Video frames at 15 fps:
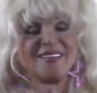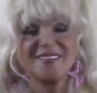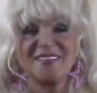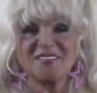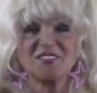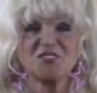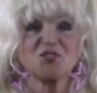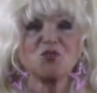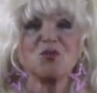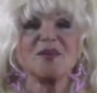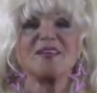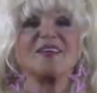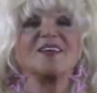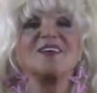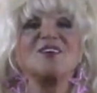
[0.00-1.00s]
this is the
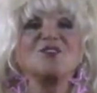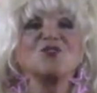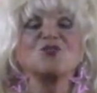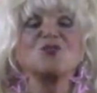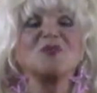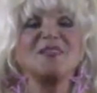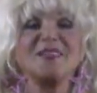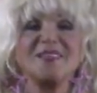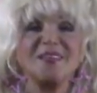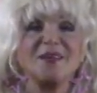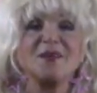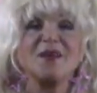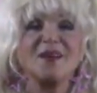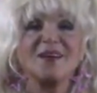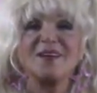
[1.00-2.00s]
week to really
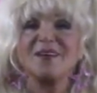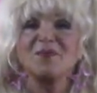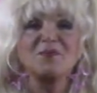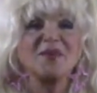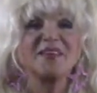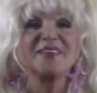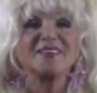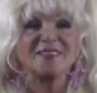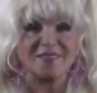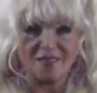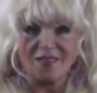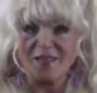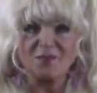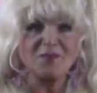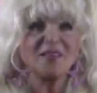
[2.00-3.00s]
make
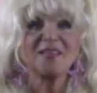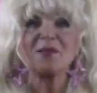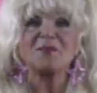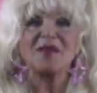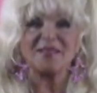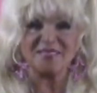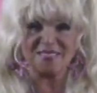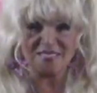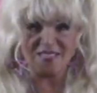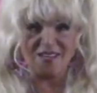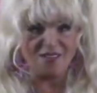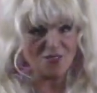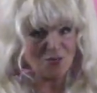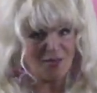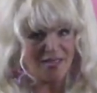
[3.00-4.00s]
amends.
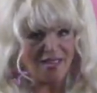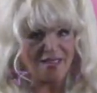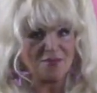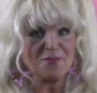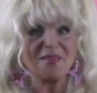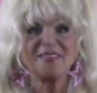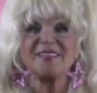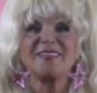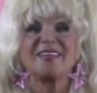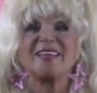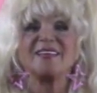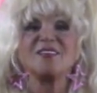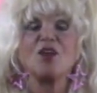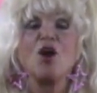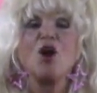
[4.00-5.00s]
On the weekend,
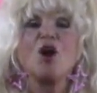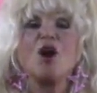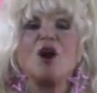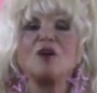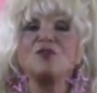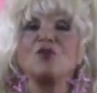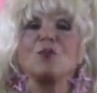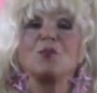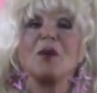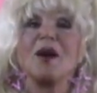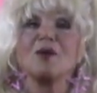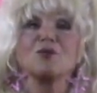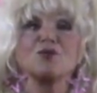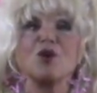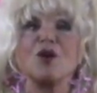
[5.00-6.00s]
meditate on the
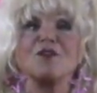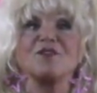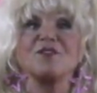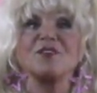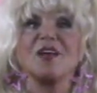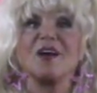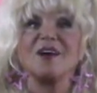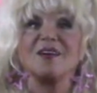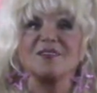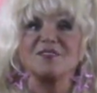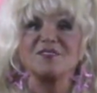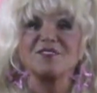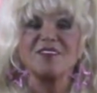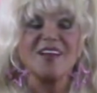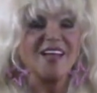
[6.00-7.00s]
power of
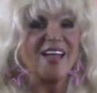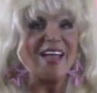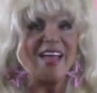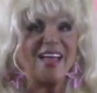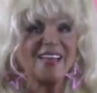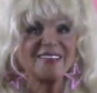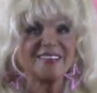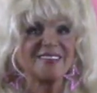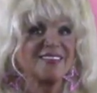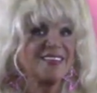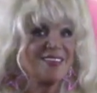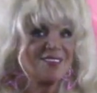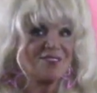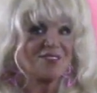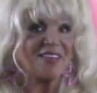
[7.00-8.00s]
love and
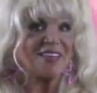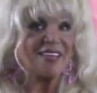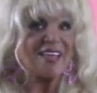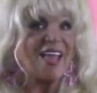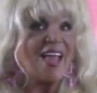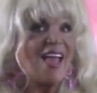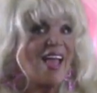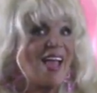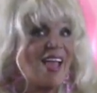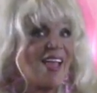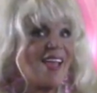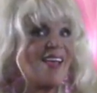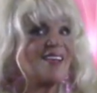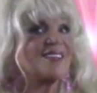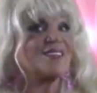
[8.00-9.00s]
giving
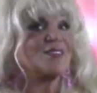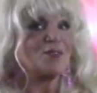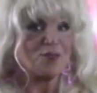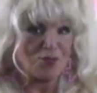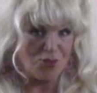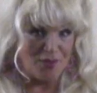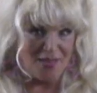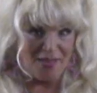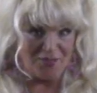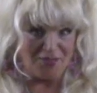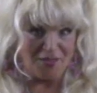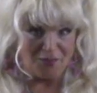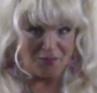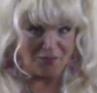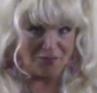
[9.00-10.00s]
and
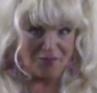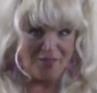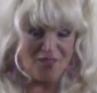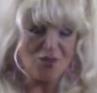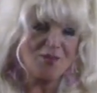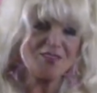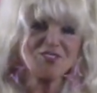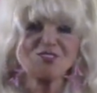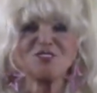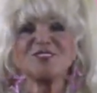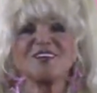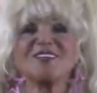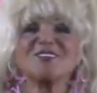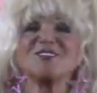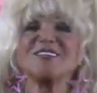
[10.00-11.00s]
forgiving. Your magical
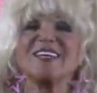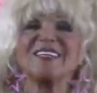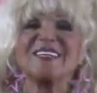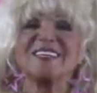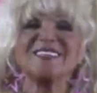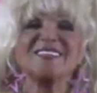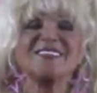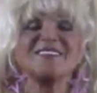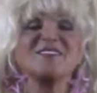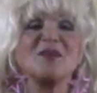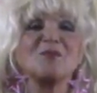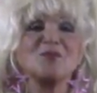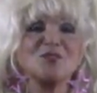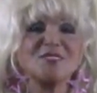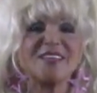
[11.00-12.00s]
color, lilac, lucky
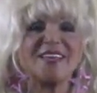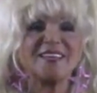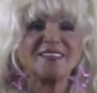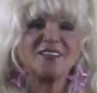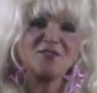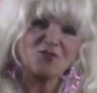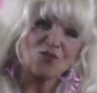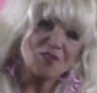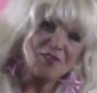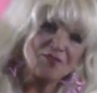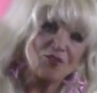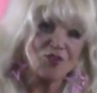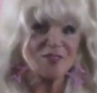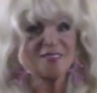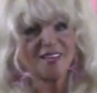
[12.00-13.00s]
numbers, 8 and
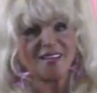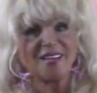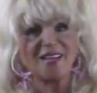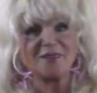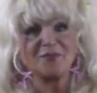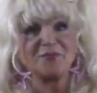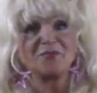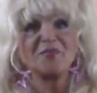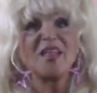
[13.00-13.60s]
44. Ta-da!